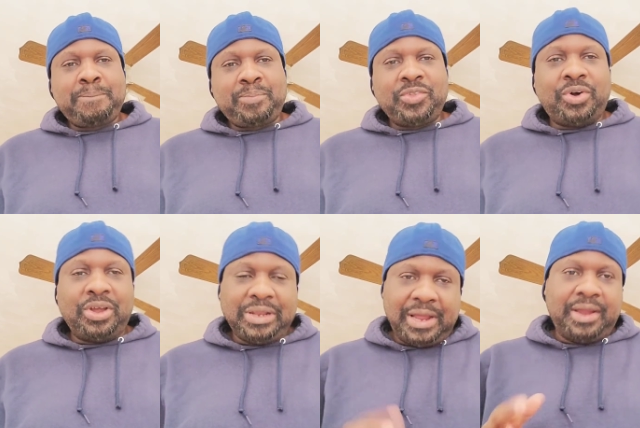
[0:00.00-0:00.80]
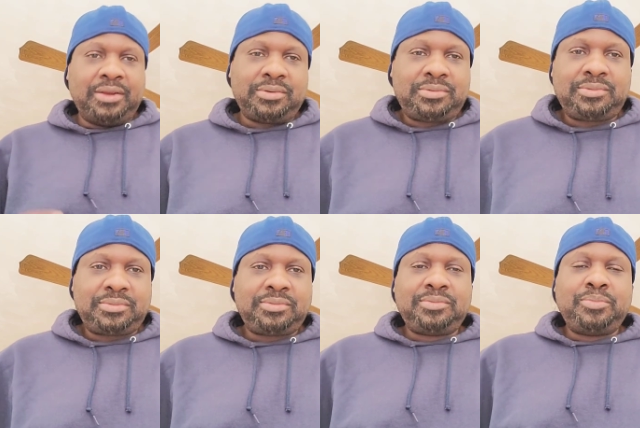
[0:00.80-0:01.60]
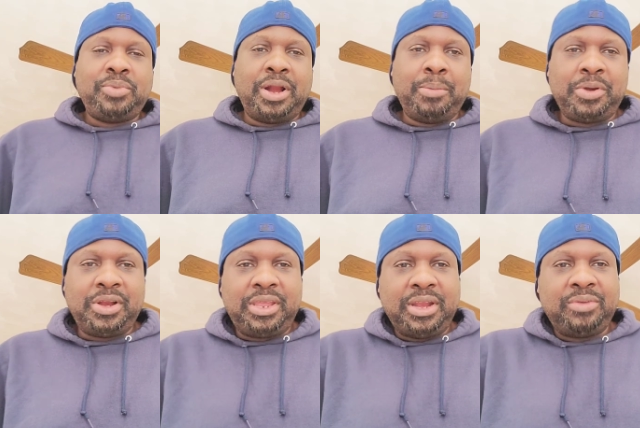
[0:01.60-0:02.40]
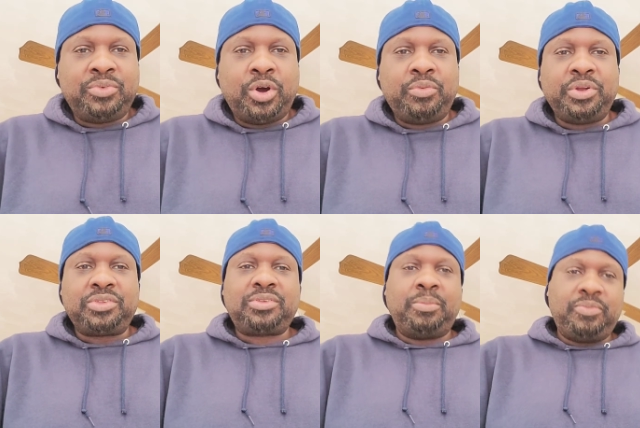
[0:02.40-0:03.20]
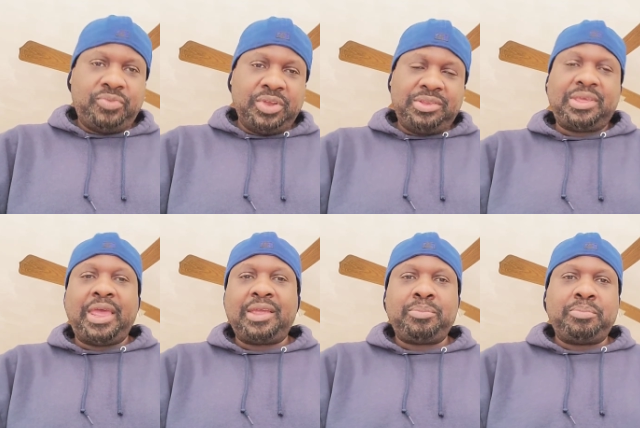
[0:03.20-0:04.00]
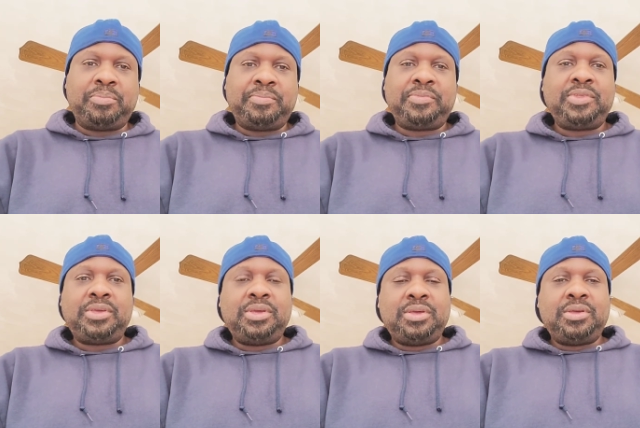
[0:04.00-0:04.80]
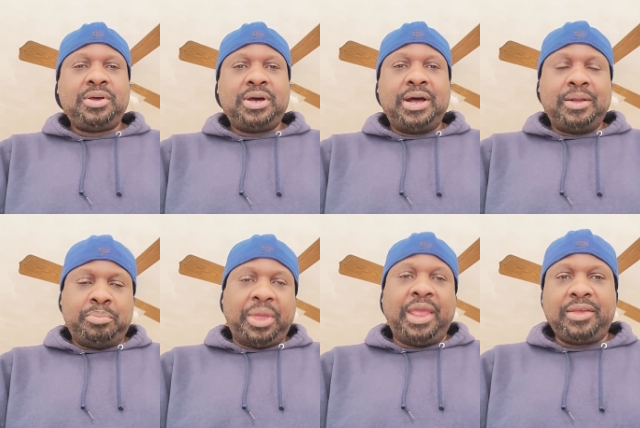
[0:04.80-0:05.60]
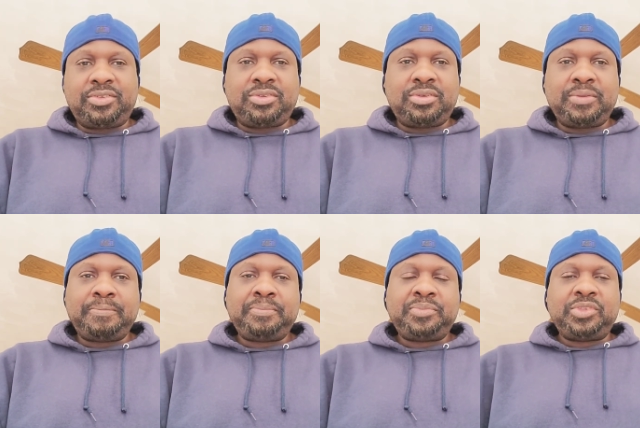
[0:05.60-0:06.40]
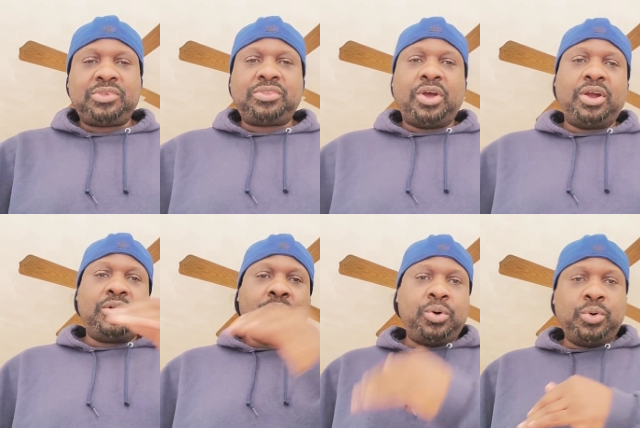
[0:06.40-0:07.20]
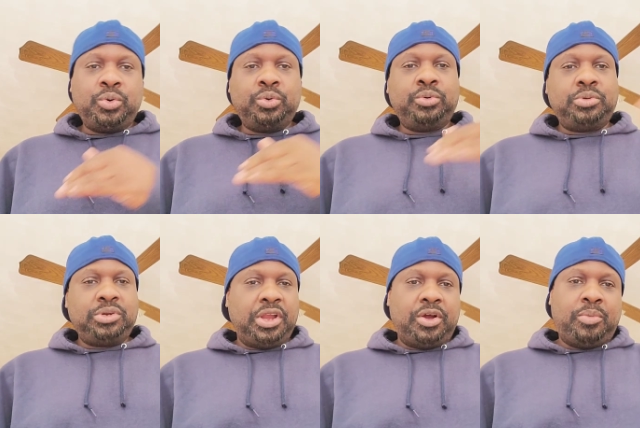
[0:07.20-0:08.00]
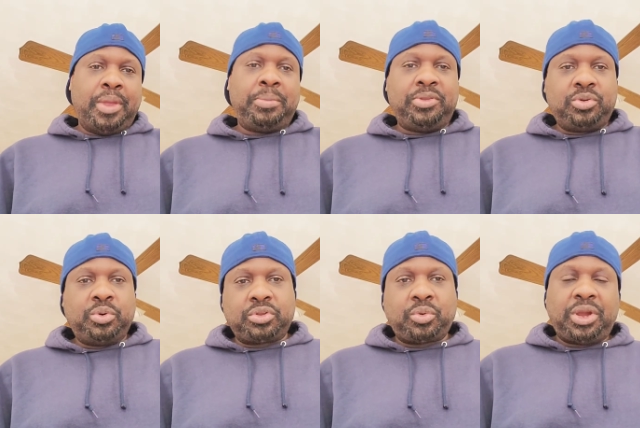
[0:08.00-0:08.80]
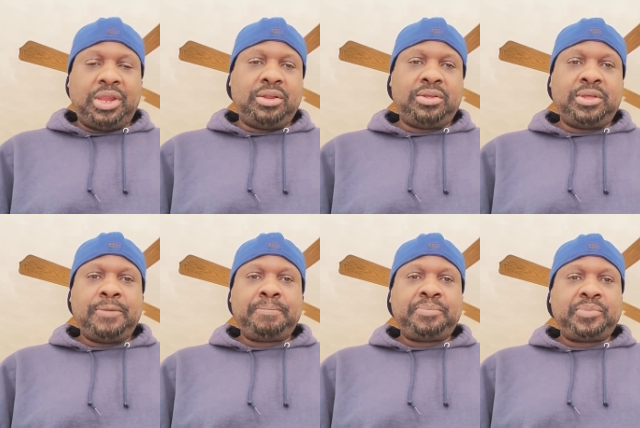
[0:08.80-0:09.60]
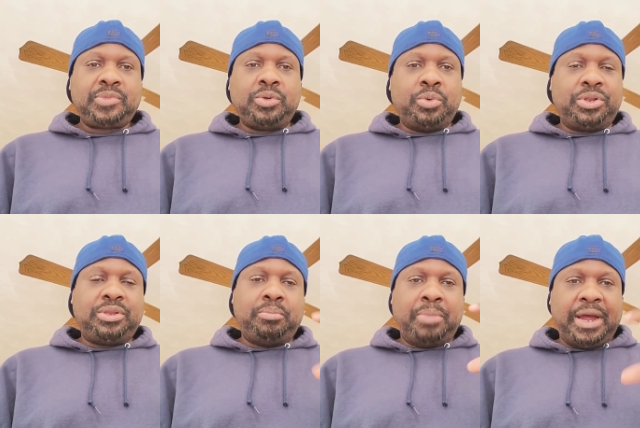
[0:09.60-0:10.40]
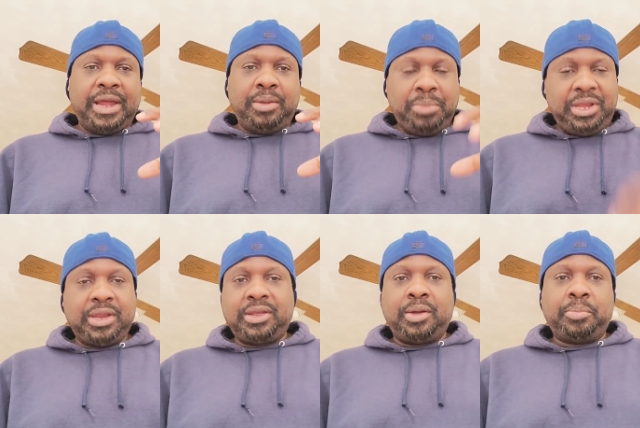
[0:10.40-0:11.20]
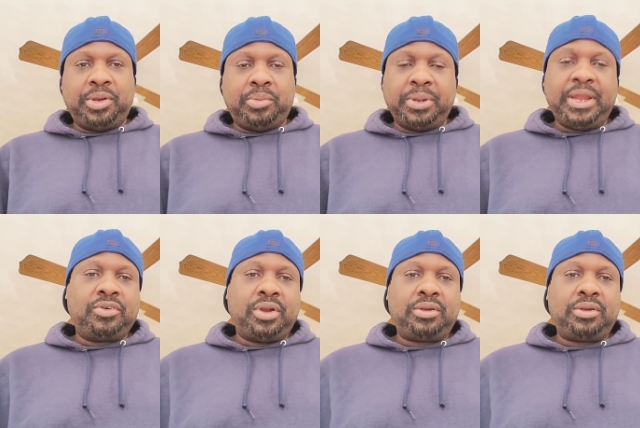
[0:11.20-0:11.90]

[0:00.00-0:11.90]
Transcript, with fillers: online. But I'm going to get involved with some fintech uh, banks, start whole, you know, maybe two or three with my media company, Blandry.